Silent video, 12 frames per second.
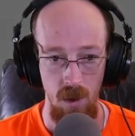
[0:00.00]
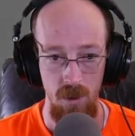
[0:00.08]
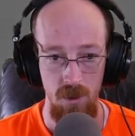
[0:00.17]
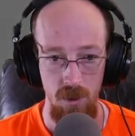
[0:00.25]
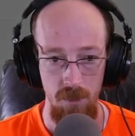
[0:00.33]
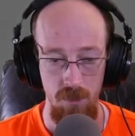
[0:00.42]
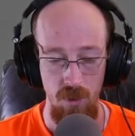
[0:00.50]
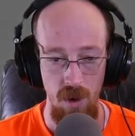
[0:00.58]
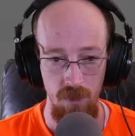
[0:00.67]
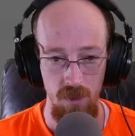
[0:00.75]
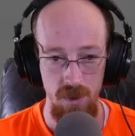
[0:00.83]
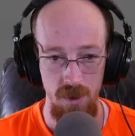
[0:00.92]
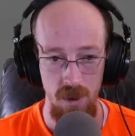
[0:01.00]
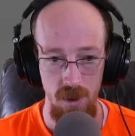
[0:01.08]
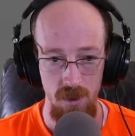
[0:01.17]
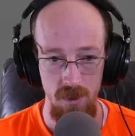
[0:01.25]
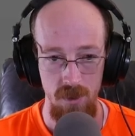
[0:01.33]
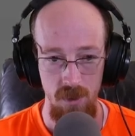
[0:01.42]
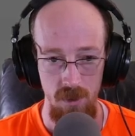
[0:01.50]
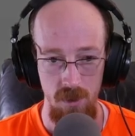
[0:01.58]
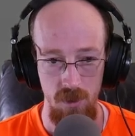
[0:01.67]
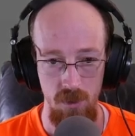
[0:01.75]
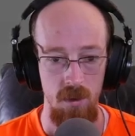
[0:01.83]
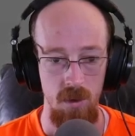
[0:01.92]
under preferences,
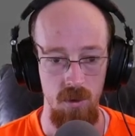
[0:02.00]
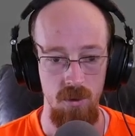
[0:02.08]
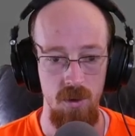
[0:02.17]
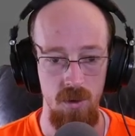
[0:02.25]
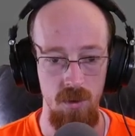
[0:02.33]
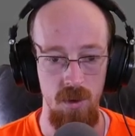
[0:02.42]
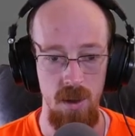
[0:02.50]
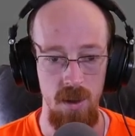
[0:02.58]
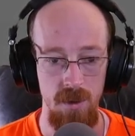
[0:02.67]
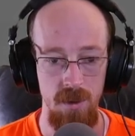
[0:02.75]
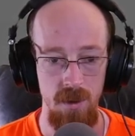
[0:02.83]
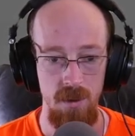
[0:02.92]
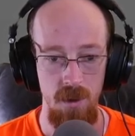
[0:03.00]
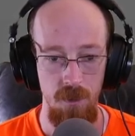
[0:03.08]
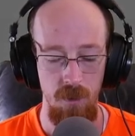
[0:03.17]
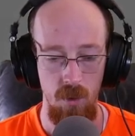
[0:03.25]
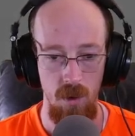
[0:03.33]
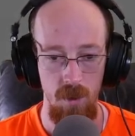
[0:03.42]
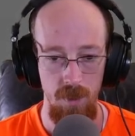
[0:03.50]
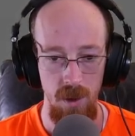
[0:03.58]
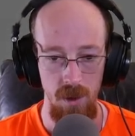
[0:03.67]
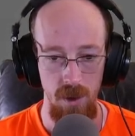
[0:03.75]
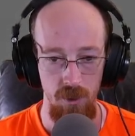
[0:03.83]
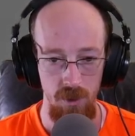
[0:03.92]
go to the
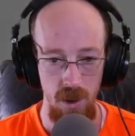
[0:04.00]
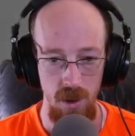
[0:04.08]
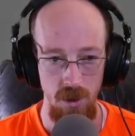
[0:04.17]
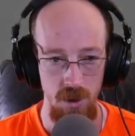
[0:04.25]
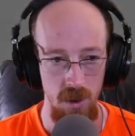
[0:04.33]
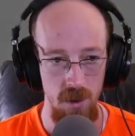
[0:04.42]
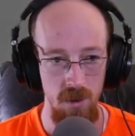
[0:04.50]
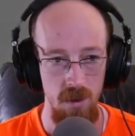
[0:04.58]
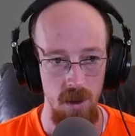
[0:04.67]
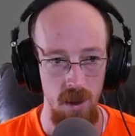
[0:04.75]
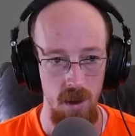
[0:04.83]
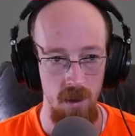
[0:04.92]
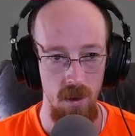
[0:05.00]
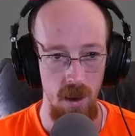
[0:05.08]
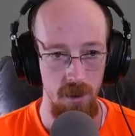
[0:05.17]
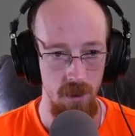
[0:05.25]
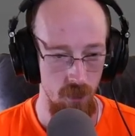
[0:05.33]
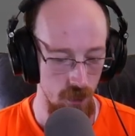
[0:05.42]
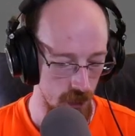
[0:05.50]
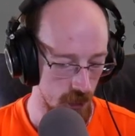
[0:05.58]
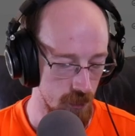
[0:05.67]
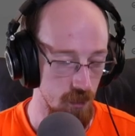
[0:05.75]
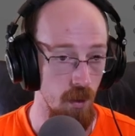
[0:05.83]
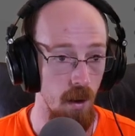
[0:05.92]
64-bit location. And I think we
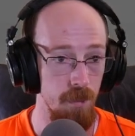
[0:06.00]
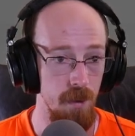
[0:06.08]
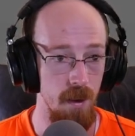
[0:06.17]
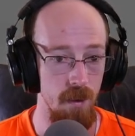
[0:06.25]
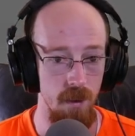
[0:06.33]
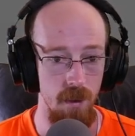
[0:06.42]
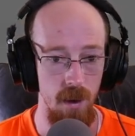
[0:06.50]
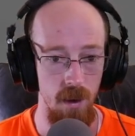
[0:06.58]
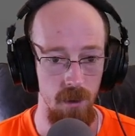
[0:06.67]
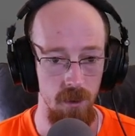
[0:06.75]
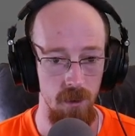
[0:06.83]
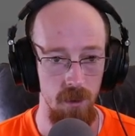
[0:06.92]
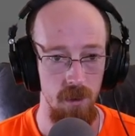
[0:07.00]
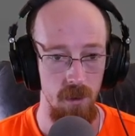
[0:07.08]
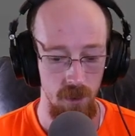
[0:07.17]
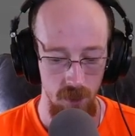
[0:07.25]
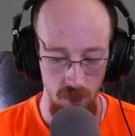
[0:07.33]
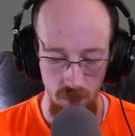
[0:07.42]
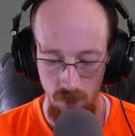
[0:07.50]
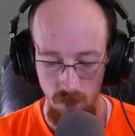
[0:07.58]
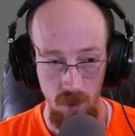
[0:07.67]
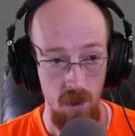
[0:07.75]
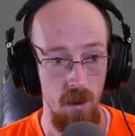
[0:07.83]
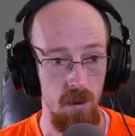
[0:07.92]
need to update this.
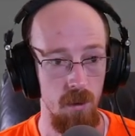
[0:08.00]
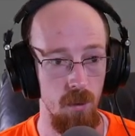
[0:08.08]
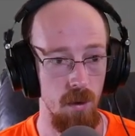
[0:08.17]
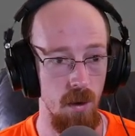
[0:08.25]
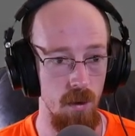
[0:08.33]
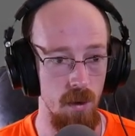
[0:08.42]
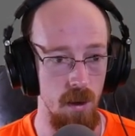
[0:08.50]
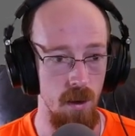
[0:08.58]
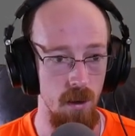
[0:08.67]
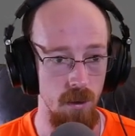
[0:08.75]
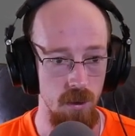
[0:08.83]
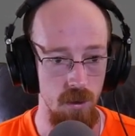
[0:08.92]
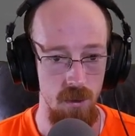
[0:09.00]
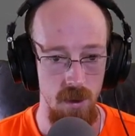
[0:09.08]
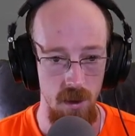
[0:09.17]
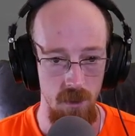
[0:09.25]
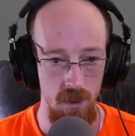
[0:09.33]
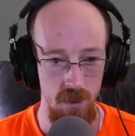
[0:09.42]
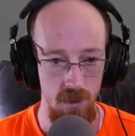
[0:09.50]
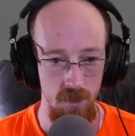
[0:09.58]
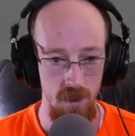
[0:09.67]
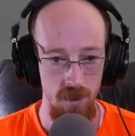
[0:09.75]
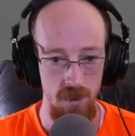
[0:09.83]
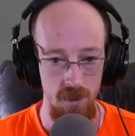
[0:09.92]
So we'll go here, choose native
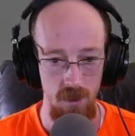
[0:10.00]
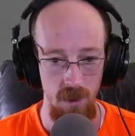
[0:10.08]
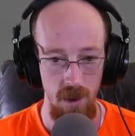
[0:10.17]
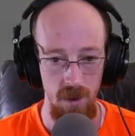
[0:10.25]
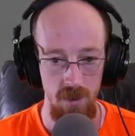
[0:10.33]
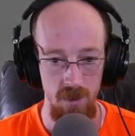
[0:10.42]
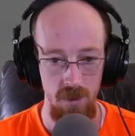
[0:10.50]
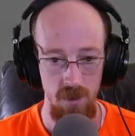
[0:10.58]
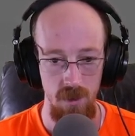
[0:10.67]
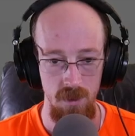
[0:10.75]
instruments, select